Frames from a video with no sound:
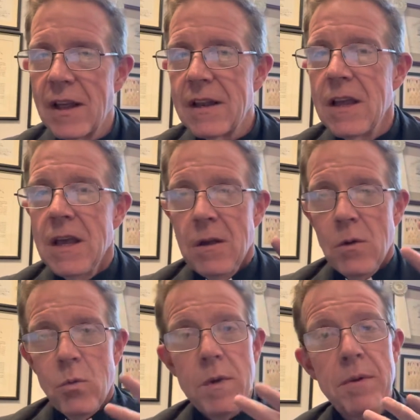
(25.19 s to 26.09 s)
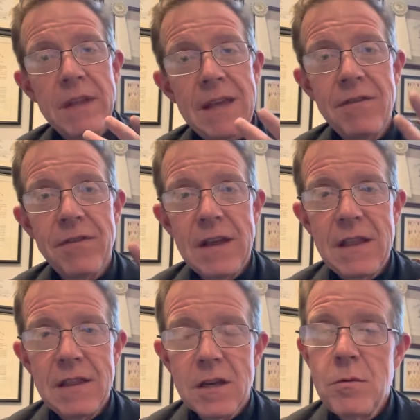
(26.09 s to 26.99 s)
And we believe
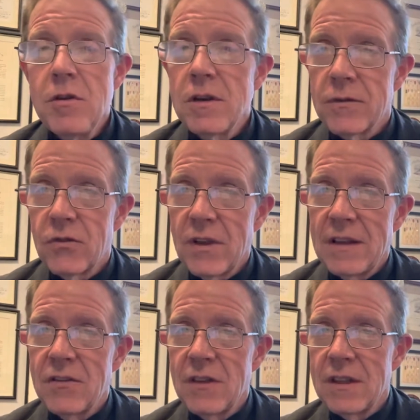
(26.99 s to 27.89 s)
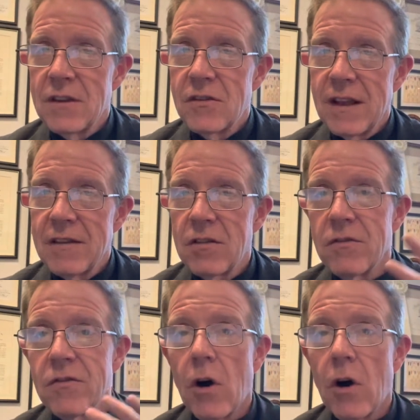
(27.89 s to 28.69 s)
in the communion of saints in the sense of